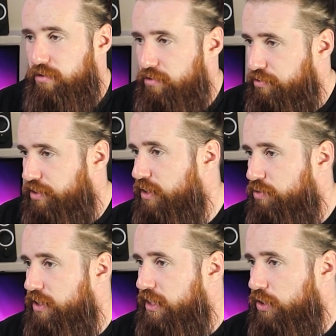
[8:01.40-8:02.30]

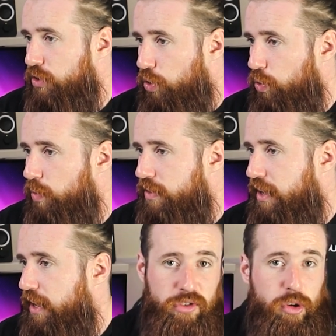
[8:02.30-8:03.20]
really cool with
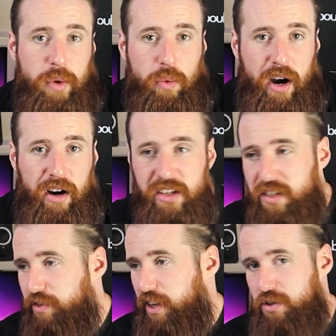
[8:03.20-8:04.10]
it. Could be
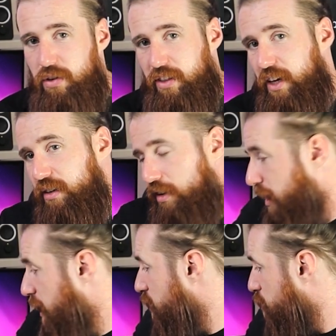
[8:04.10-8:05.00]
wireless if that's your thing. It
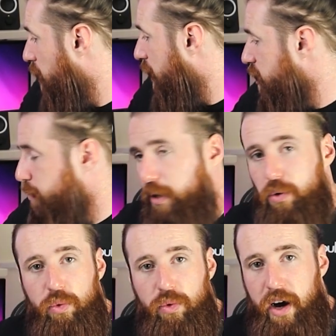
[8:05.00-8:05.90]
is wired, but
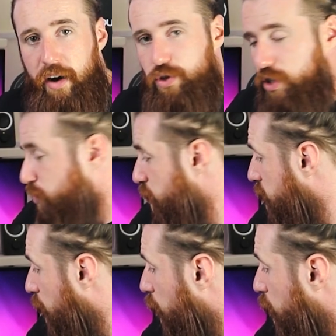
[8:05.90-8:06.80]
I've just
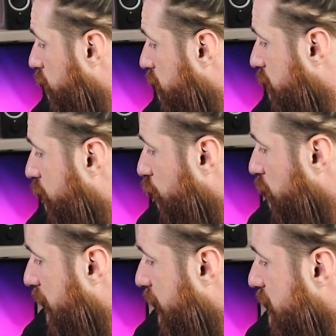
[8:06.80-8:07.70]
drilled a hole
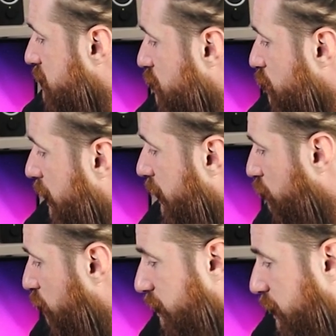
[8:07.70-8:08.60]
through my desk so that I
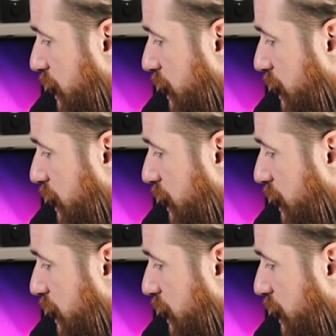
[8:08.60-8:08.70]
can run the